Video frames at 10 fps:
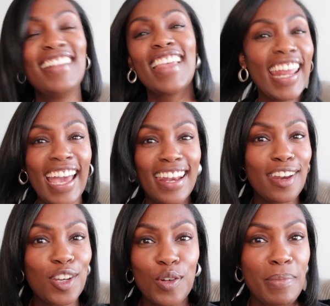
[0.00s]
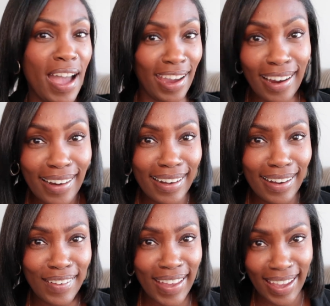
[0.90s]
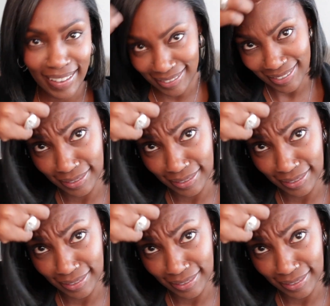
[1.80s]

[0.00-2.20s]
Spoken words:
That ain't got nothing to do with my hair, okay?